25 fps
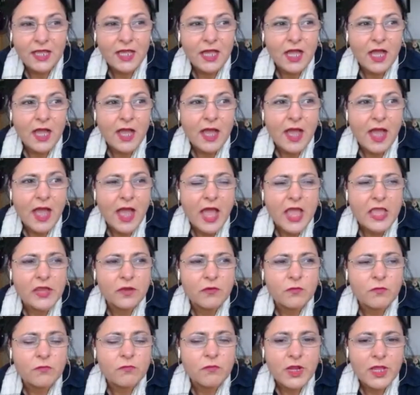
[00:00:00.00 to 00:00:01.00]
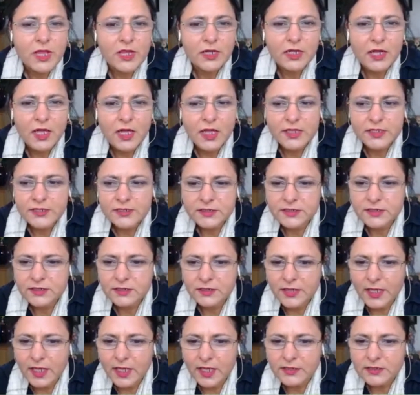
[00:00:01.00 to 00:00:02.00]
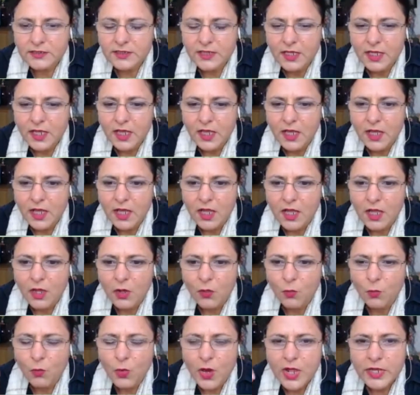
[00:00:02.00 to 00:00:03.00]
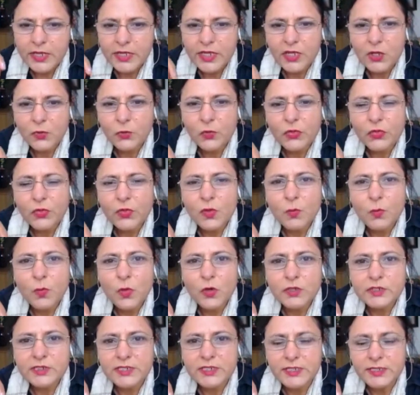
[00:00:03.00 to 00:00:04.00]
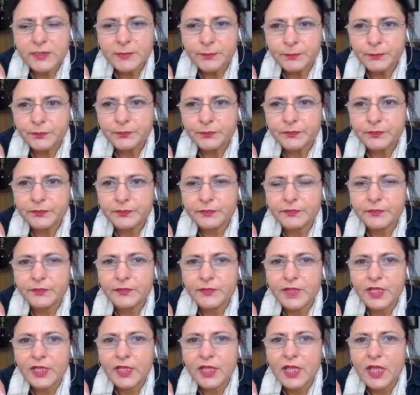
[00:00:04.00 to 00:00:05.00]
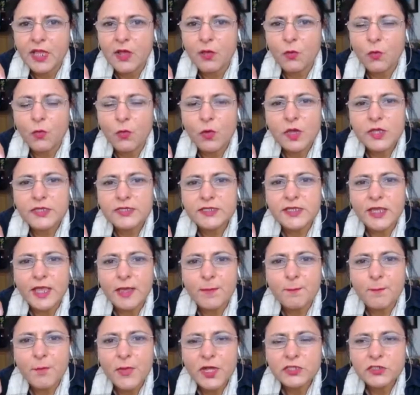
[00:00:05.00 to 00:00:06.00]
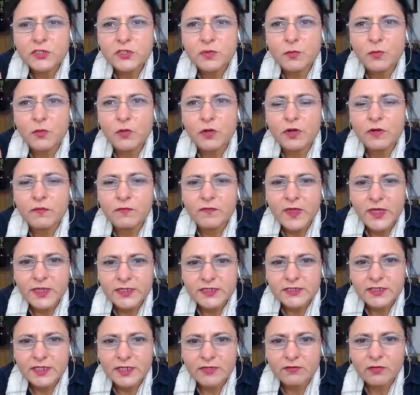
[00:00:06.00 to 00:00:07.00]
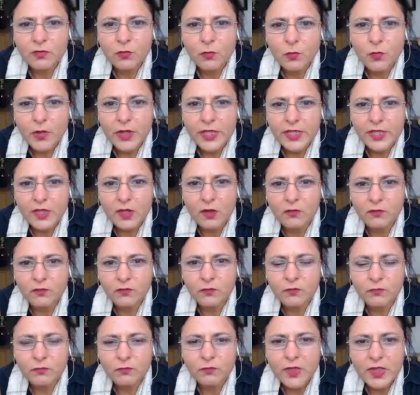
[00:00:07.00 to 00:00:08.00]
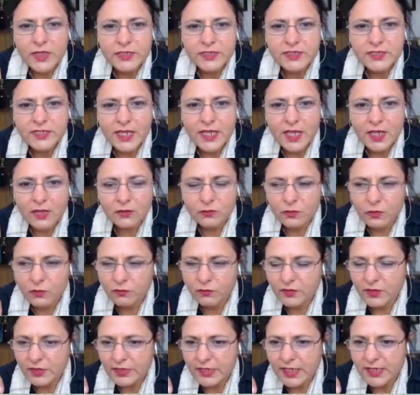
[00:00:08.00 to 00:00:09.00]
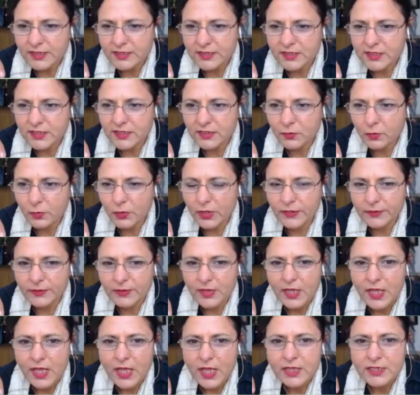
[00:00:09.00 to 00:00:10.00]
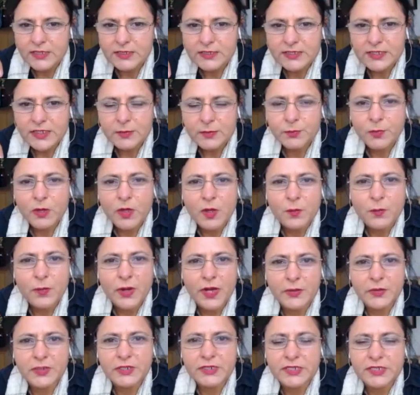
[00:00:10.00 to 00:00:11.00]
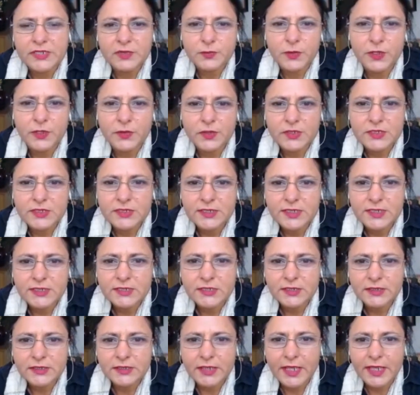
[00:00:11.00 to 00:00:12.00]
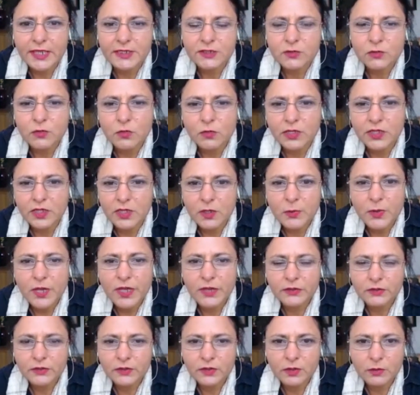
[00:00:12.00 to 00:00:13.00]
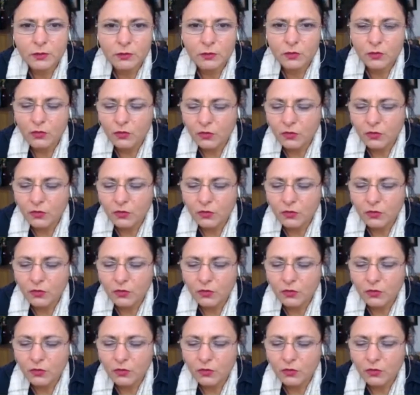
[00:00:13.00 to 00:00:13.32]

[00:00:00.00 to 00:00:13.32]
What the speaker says: I realized that working with the body was a much more effective way of finding out, of connecting with deep buried experiences than talking about them, or